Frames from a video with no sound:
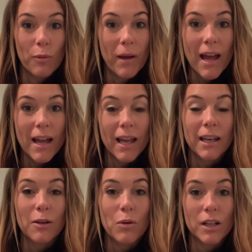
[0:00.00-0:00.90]
ec and
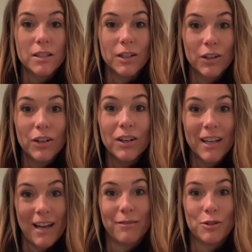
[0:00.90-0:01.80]
he wanted to cook
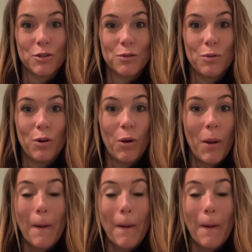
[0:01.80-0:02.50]
after school.